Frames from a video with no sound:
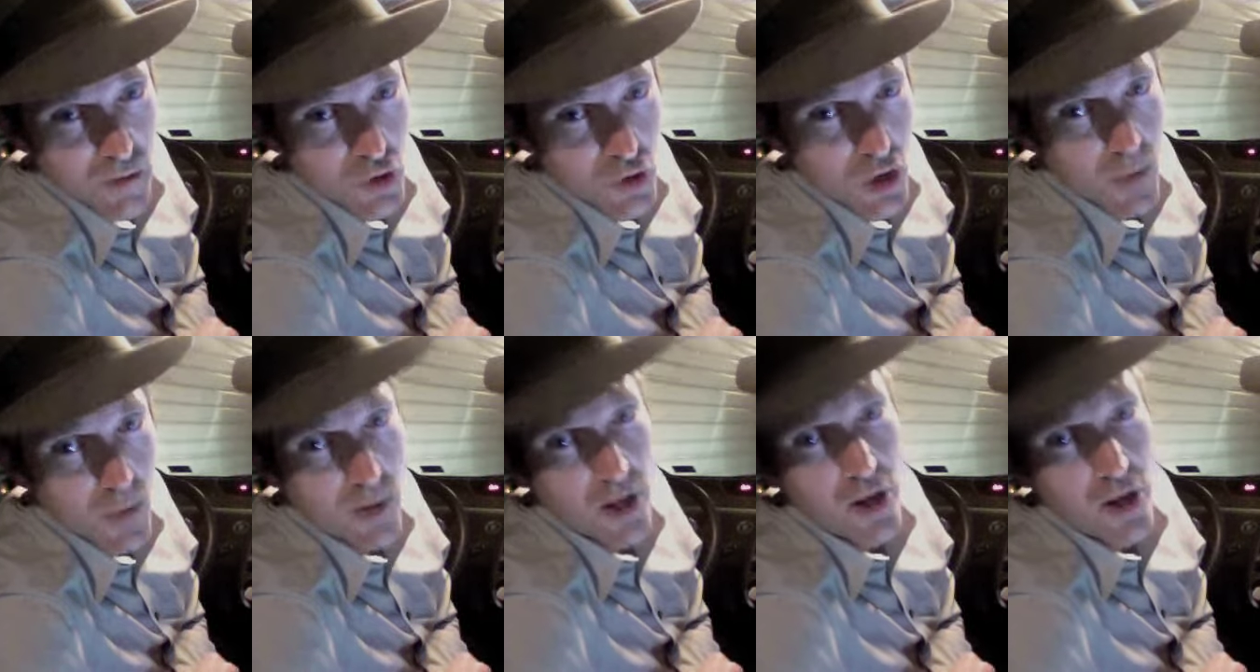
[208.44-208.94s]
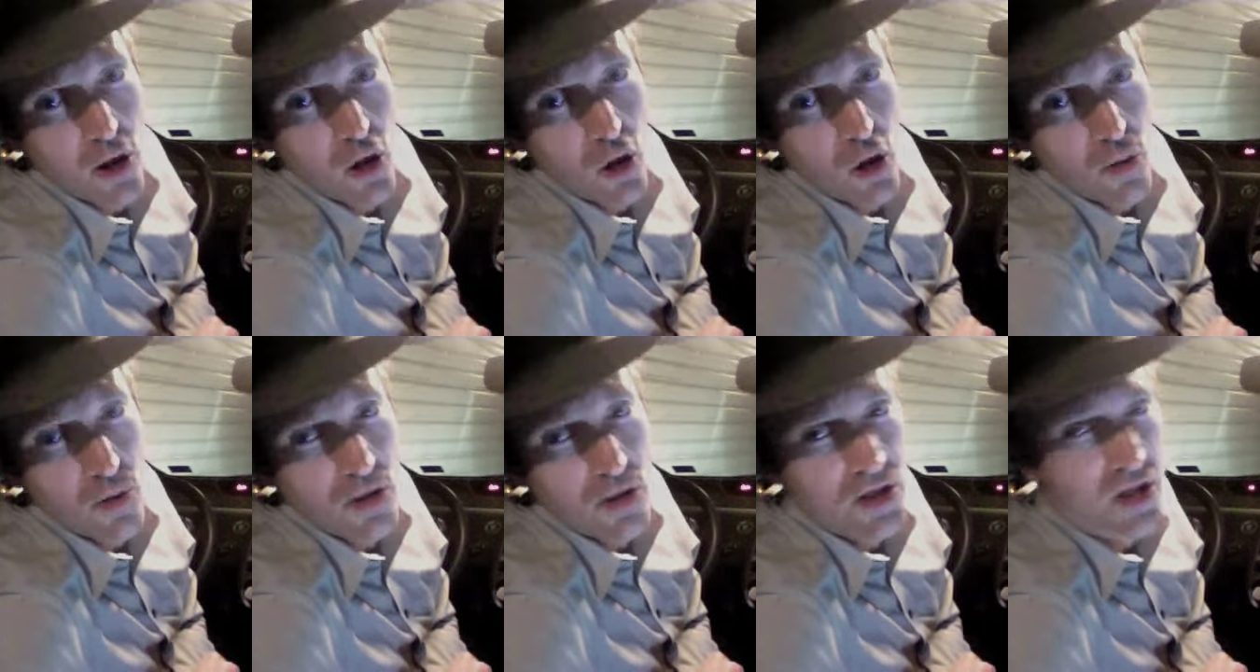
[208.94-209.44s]
trouble at
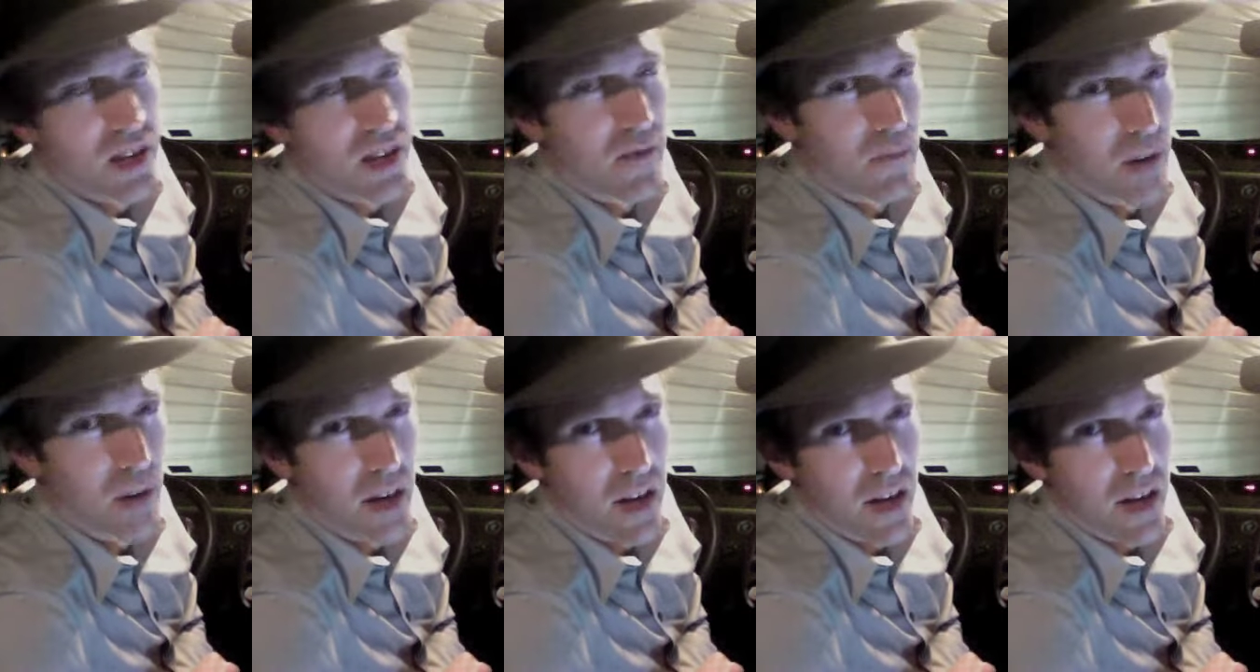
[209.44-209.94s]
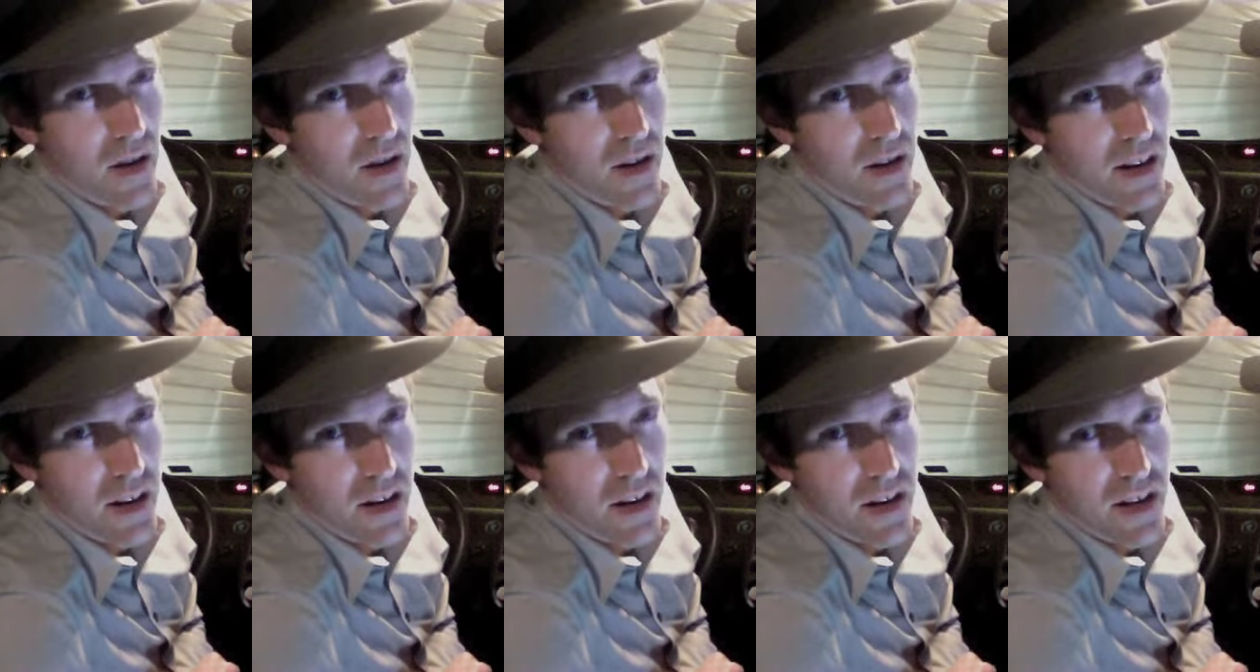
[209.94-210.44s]
home or to save money on
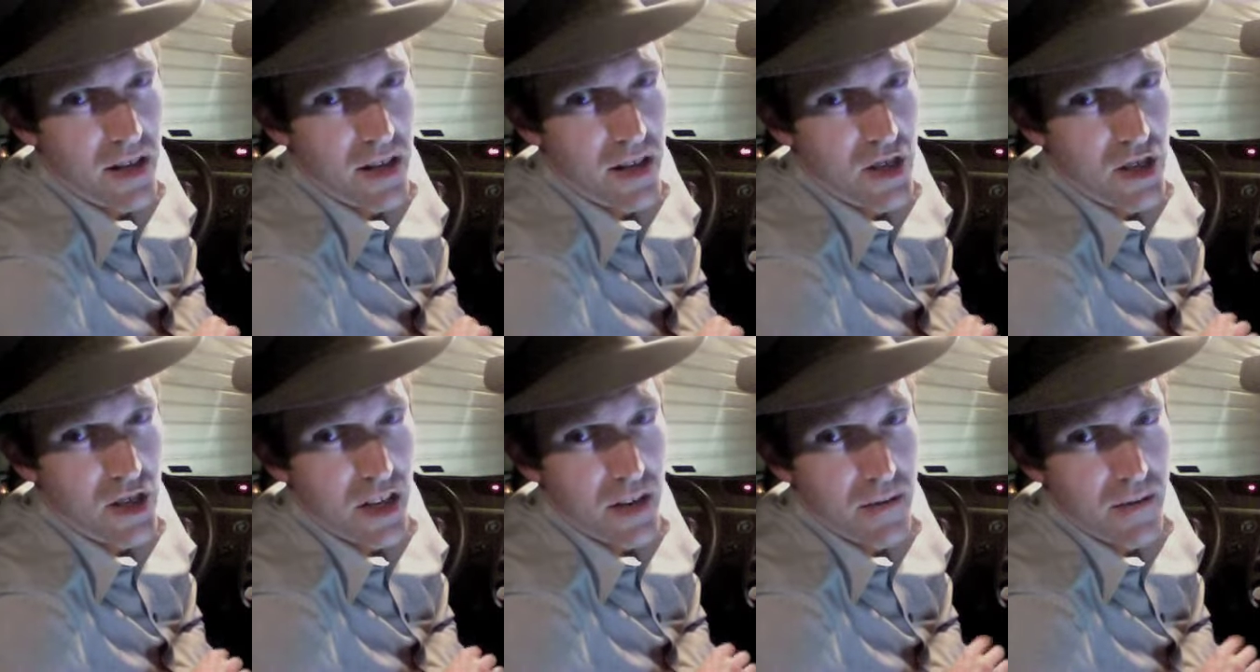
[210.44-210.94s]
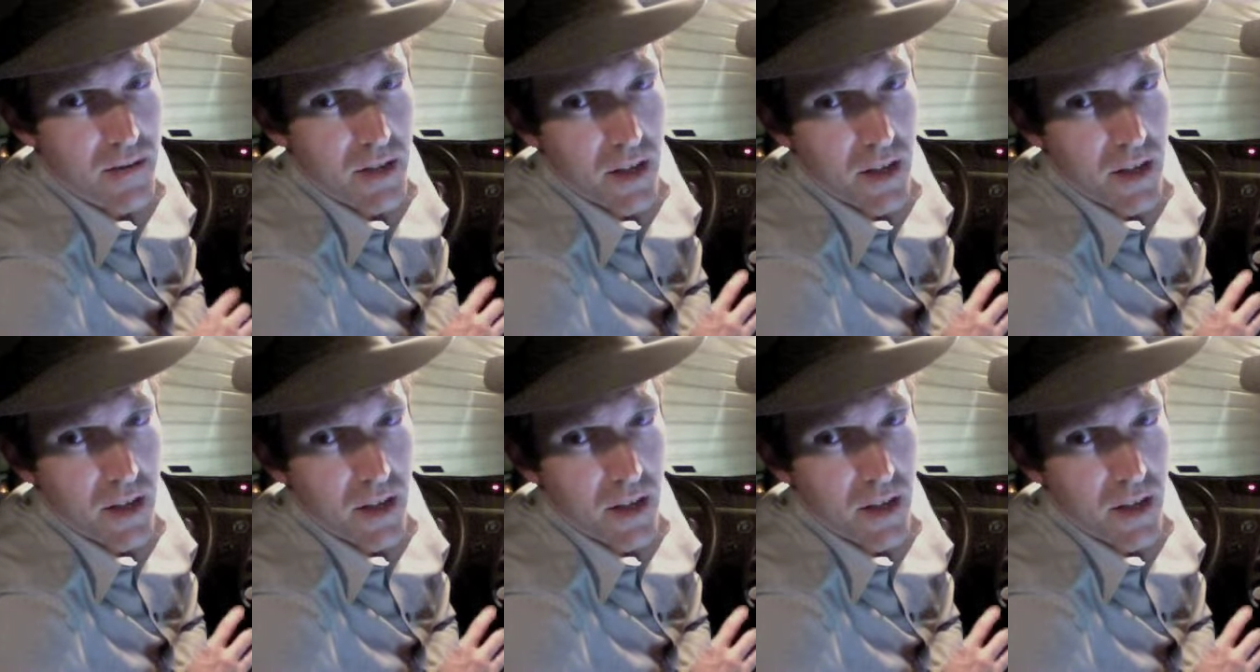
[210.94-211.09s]
air conditioning.